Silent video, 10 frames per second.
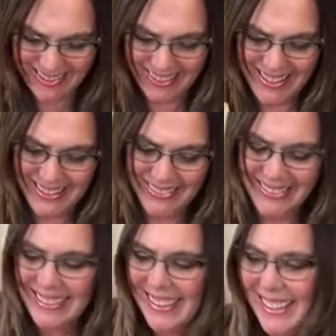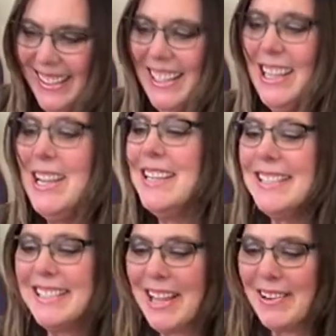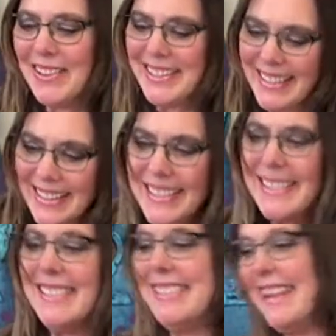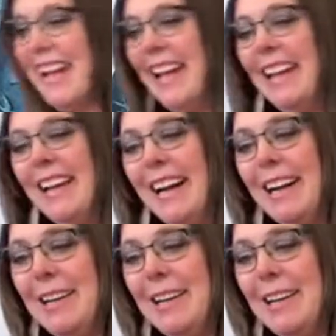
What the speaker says: how are you? So needless to say,